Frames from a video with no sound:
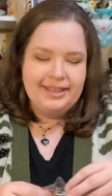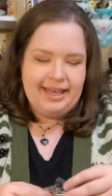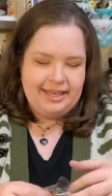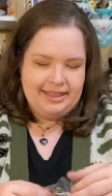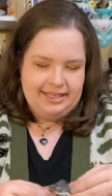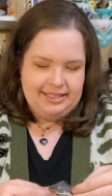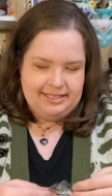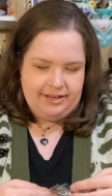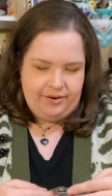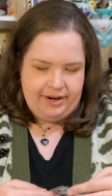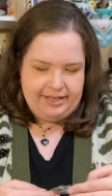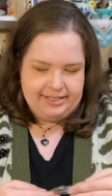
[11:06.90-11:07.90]
like these
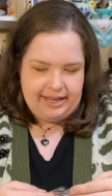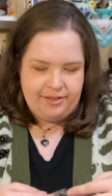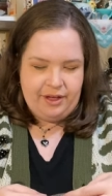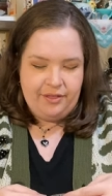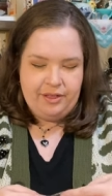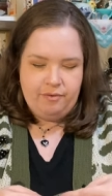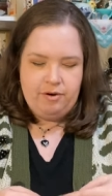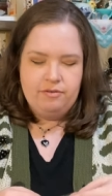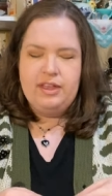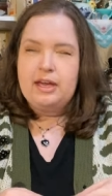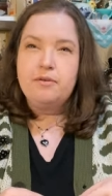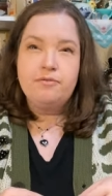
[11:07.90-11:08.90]
earrings. I thought they were
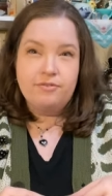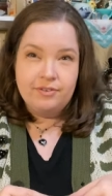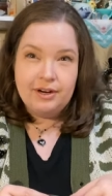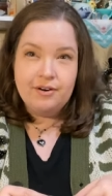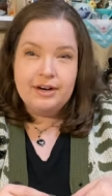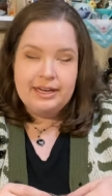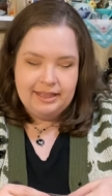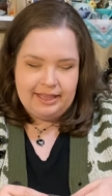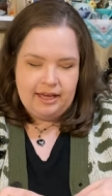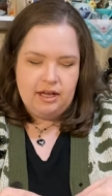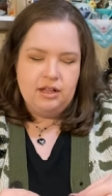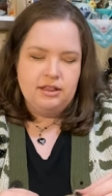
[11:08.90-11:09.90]
like very
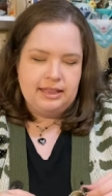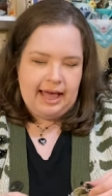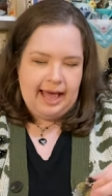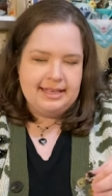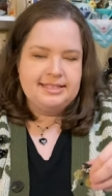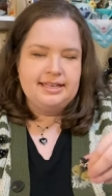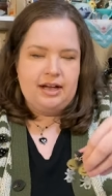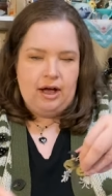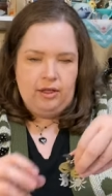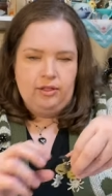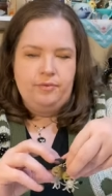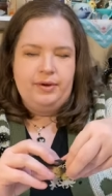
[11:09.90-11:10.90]
like classic
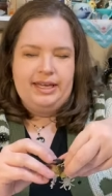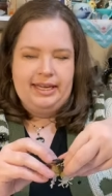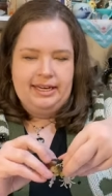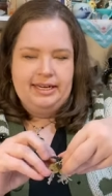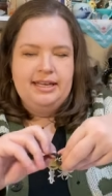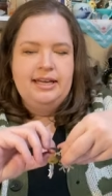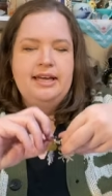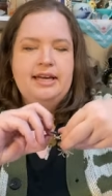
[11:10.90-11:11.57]
Halloween.